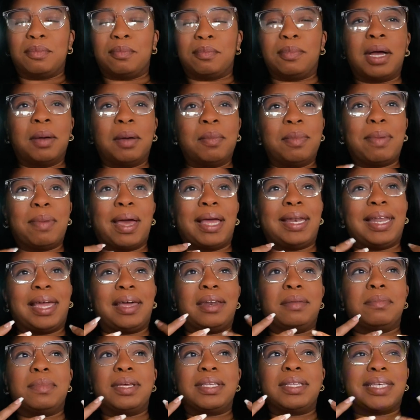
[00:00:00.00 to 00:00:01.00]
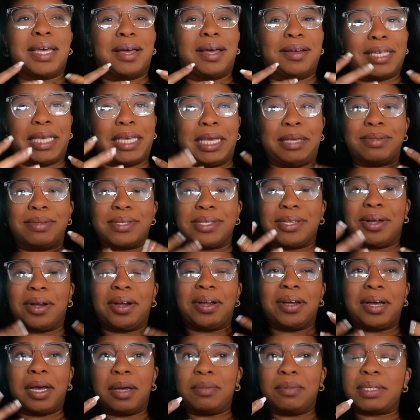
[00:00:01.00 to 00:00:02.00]
coming back down to Midtown keeps
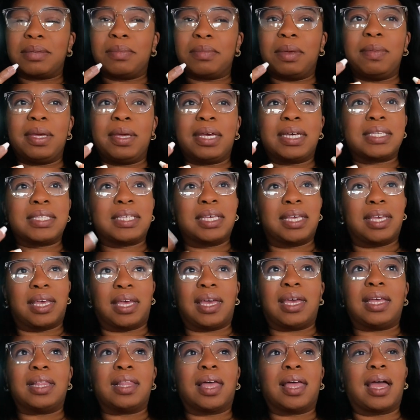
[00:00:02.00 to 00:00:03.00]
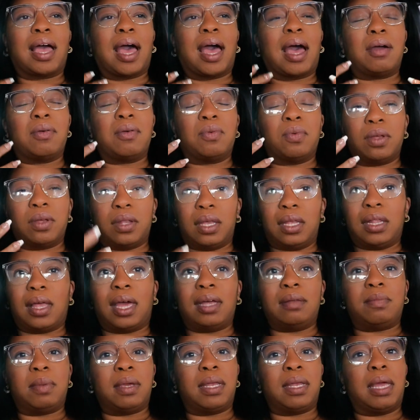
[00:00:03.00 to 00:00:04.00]
stirring up to me because, again, like, I really
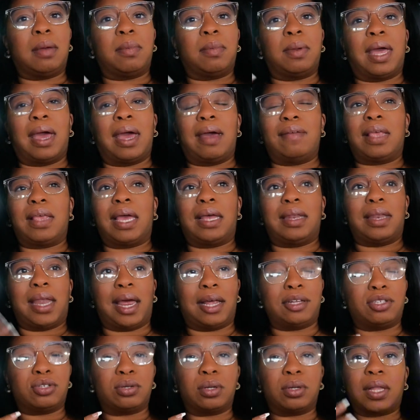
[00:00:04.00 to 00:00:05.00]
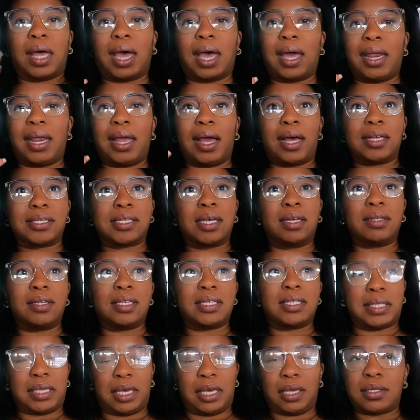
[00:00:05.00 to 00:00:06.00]
like being able to have that natural lighting. I saw
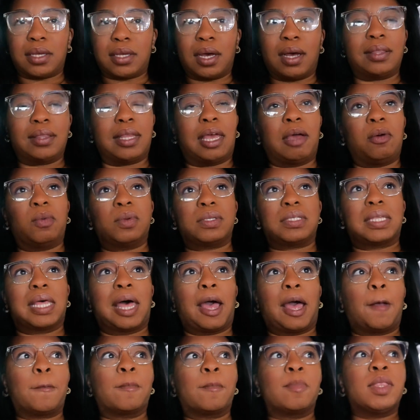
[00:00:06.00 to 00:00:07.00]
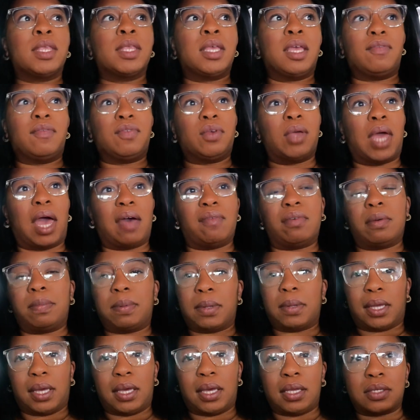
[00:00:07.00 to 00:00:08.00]
this TikTok that was like, if you have a
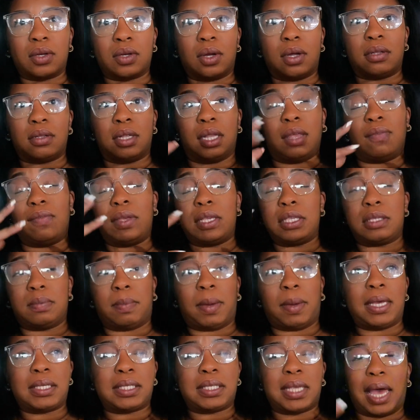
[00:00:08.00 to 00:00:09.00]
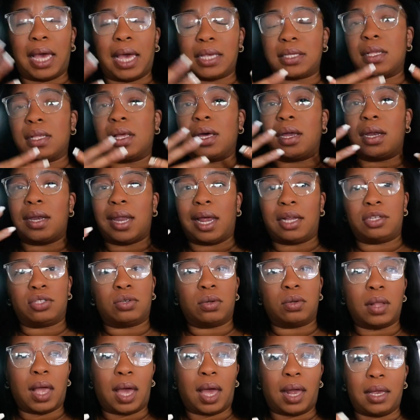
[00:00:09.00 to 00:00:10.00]
place or a living space that has a lot of
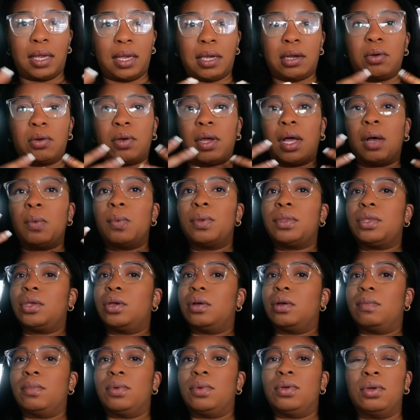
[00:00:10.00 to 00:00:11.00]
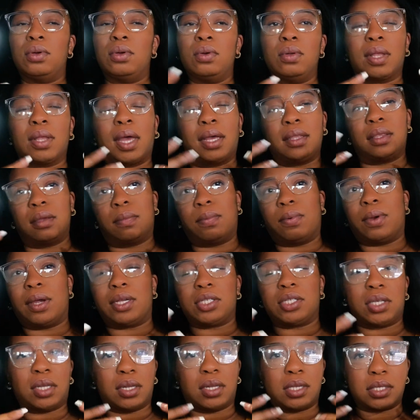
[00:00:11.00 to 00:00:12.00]
natural lighting, it'll help with your mood, like
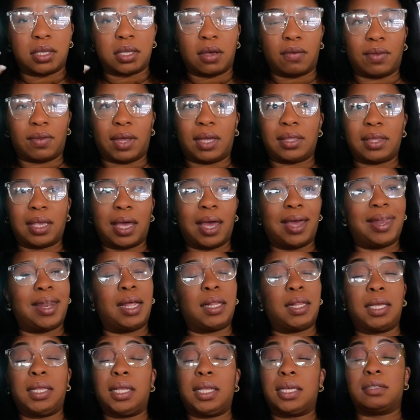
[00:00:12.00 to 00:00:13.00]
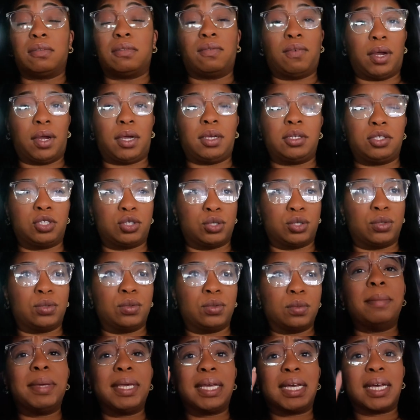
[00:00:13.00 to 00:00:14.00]
depression and stuff like that. And I think that's very
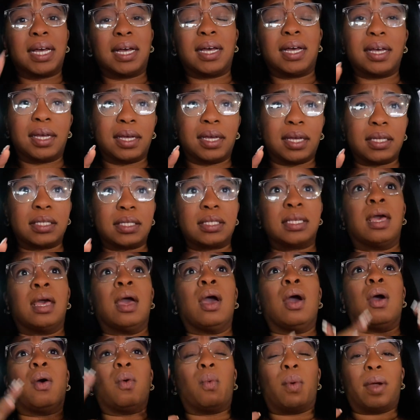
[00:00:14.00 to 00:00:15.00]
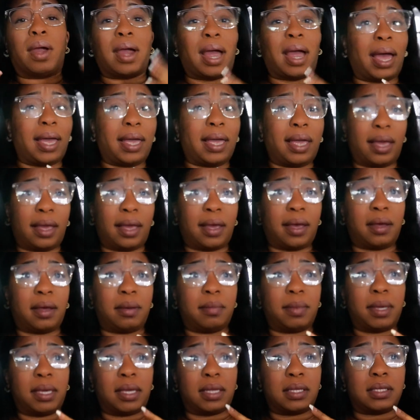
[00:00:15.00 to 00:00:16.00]
true, because where I
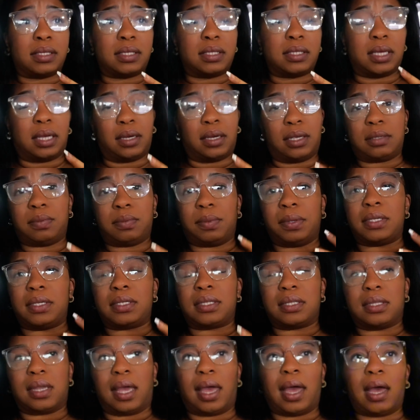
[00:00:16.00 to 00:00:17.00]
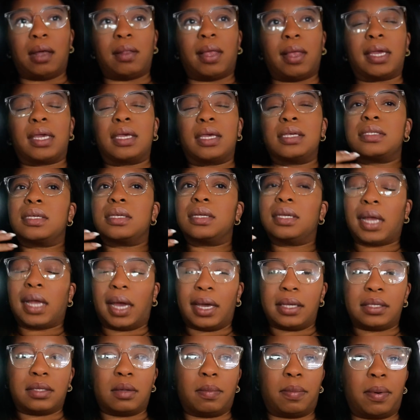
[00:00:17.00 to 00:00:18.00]
am in Sandy Springs now, like, it's a
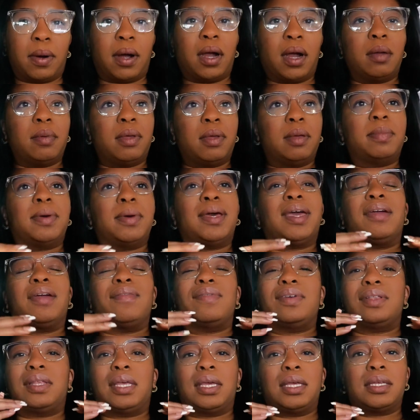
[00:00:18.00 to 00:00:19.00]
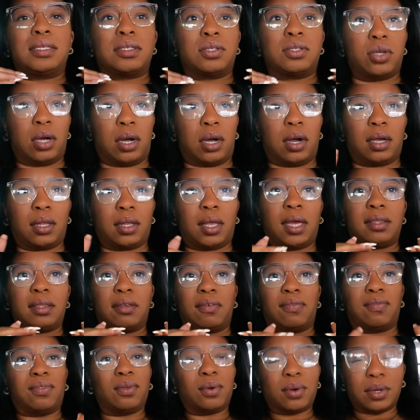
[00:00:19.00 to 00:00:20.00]
nice apartment, but everything is dark. Like, the
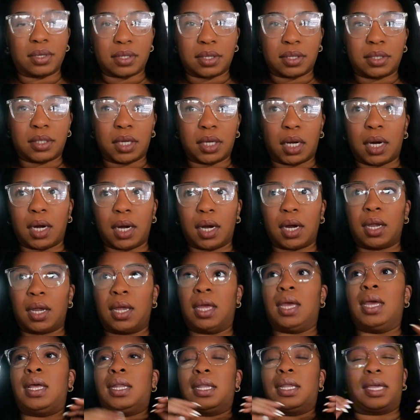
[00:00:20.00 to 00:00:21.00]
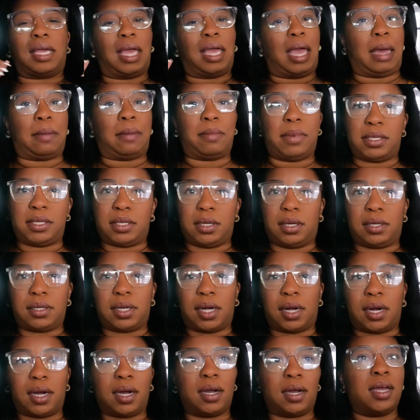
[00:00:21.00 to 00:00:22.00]
floors are dark, the cabinets are
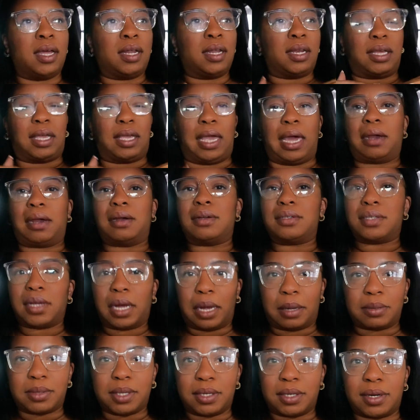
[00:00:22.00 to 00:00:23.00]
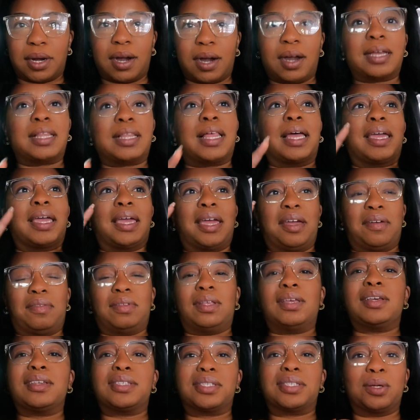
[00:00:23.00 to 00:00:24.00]
dark, the countertops are dark. Like,
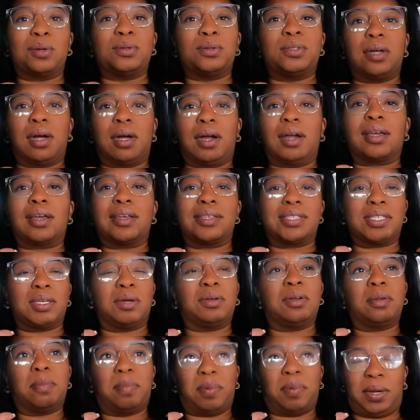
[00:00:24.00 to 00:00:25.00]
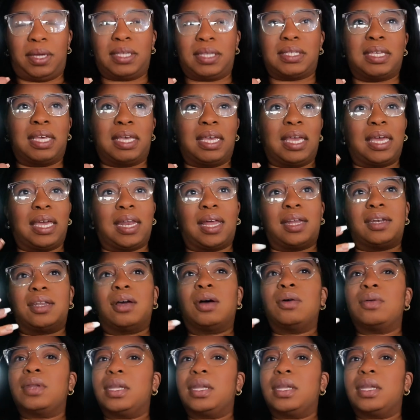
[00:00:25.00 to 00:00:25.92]
everything is so dark and so depressing, and I don't